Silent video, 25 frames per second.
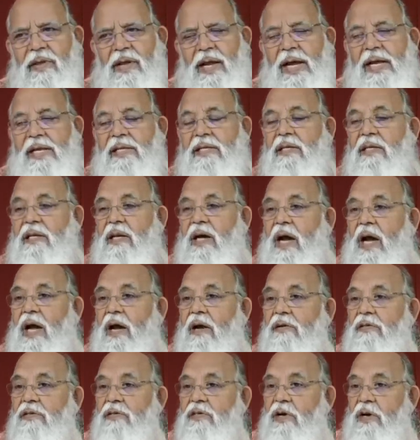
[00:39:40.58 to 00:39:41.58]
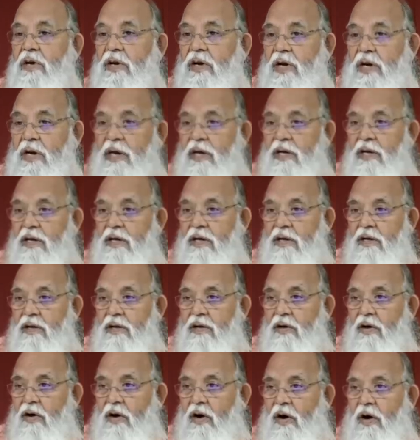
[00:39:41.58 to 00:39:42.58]
I said, I have studied
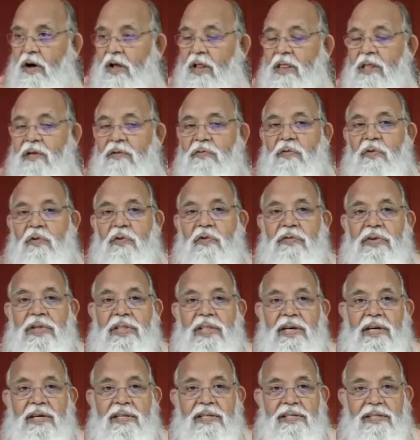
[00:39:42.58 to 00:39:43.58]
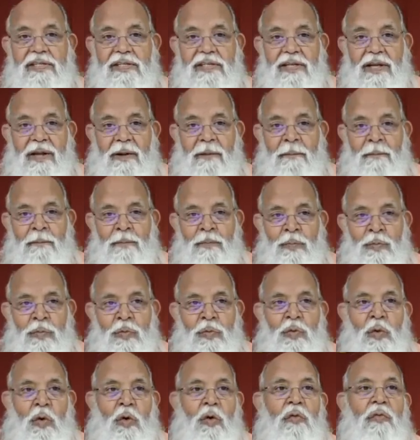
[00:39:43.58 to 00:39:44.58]
all the four Vedas.
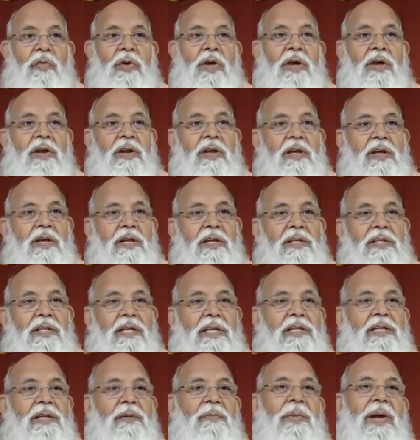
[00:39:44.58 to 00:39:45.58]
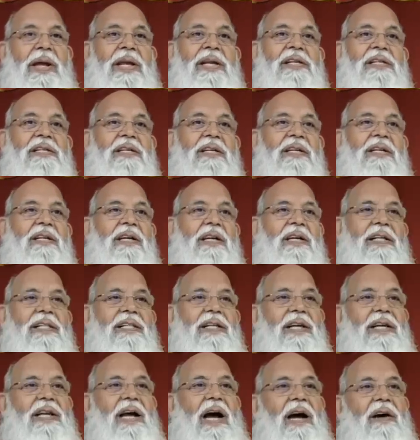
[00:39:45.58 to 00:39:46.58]
Nowhere there is a mention
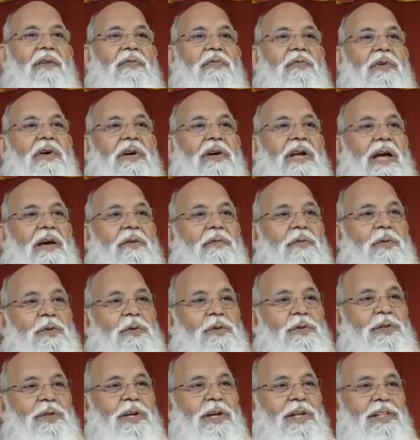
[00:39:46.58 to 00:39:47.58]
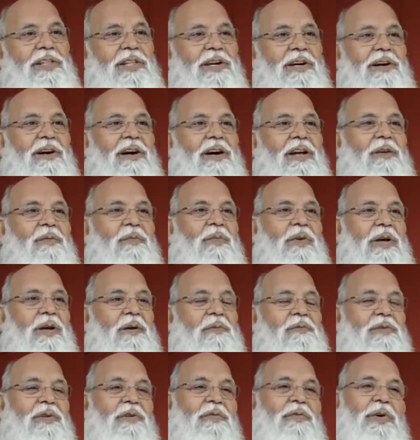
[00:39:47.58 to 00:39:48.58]
that after divorce the girl
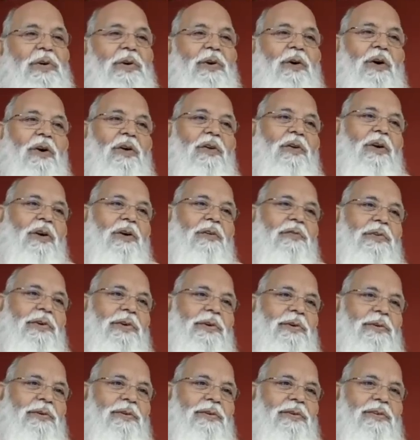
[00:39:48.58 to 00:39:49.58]
becomes a widow or not widow.